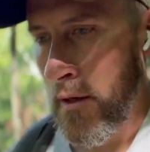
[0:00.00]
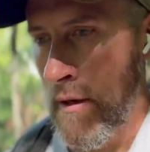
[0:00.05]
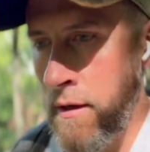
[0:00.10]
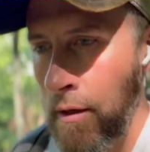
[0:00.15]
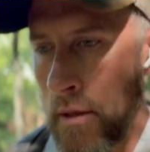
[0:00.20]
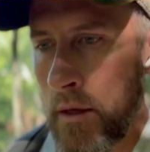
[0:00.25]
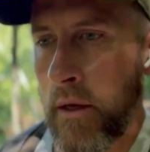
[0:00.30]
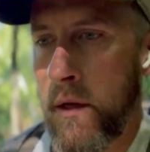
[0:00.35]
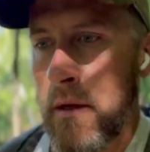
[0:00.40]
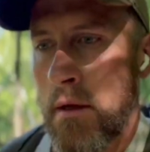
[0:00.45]

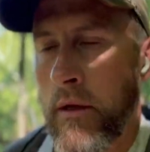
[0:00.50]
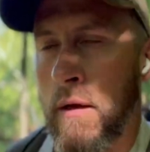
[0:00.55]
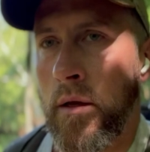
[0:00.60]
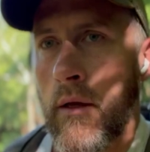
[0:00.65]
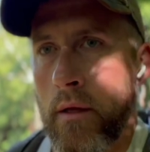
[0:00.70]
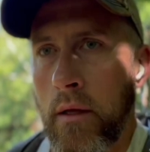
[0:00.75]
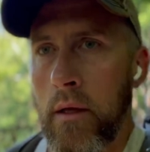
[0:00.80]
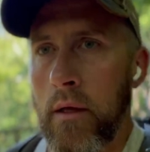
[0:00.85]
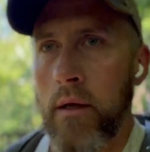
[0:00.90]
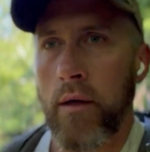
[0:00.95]

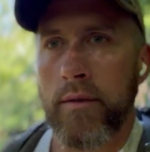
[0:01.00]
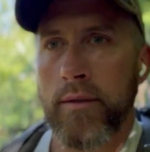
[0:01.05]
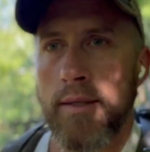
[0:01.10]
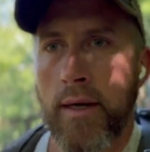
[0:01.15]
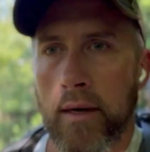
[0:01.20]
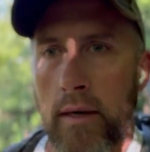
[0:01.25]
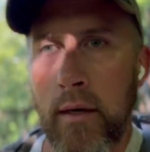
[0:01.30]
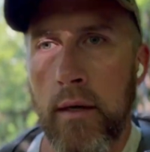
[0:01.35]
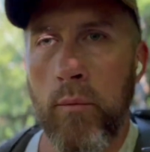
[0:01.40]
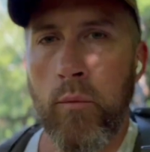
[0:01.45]
I was
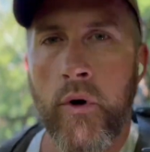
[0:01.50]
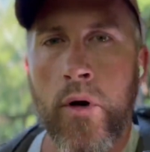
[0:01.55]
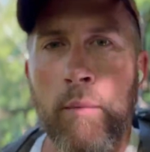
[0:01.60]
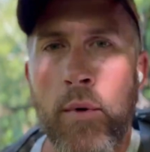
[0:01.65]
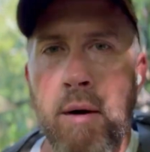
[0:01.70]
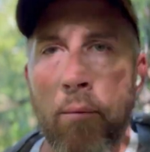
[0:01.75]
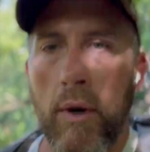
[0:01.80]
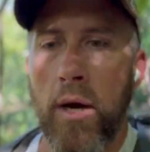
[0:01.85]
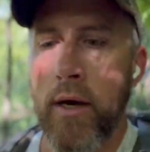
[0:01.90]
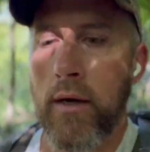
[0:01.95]
out here on one of
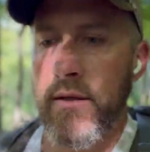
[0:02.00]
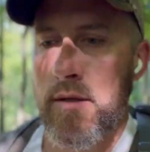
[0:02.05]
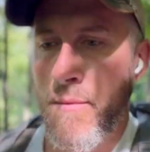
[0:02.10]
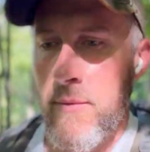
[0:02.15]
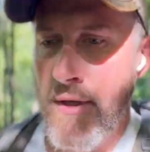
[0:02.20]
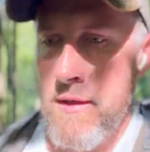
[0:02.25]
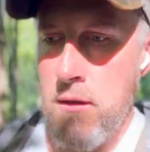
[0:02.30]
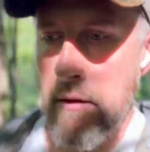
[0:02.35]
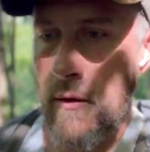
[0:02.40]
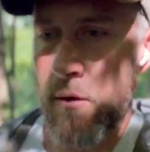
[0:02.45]
my rucks. I'm
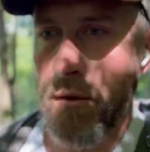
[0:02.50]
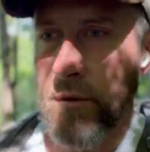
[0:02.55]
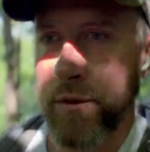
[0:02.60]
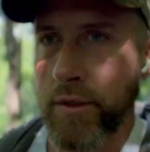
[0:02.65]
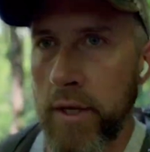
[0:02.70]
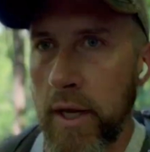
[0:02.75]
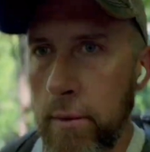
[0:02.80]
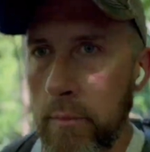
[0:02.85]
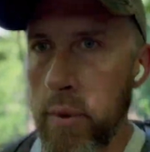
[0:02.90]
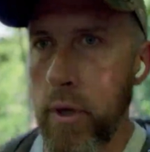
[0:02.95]
at the local
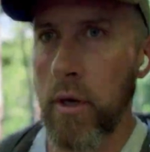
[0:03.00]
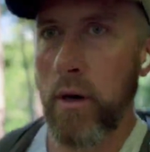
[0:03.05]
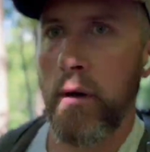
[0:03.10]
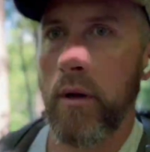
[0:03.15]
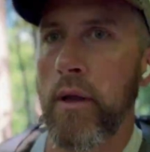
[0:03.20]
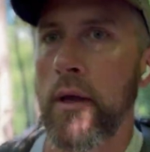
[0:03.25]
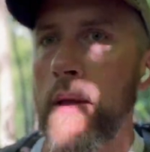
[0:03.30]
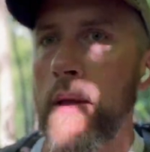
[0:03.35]
state park